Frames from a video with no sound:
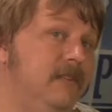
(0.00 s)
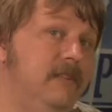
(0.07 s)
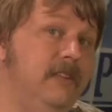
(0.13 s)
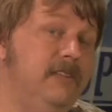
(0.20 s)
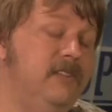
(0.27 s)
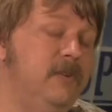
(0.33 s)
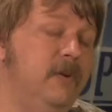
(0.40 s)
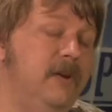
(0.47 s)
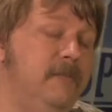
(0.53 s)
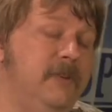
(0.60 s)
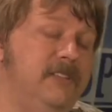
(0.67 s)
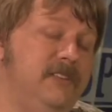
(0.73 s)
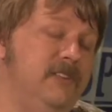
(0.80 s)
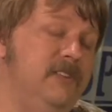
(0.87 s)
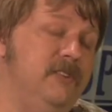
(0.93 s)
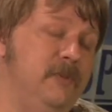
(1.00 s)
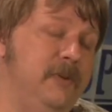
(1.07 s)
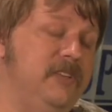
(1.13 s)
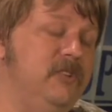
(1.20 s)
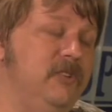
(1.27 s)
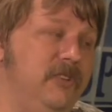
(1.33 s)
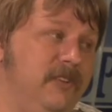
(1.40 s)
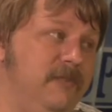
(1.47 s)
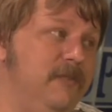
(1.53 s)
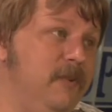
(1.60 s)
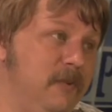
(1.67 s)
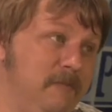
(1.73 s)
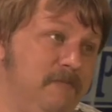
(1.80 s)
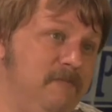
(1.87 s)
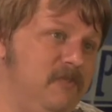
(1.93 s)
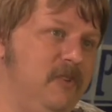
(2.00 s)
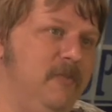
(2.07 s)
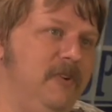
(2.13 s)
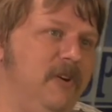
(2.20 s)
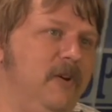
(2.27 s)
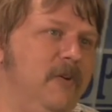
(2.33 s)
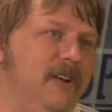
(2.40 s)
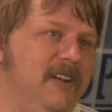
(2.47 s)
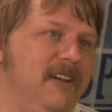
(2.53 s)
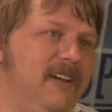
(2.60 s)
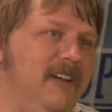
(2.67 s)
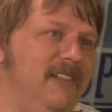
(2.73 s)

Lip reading: Well, that's a great message, especially for someone going to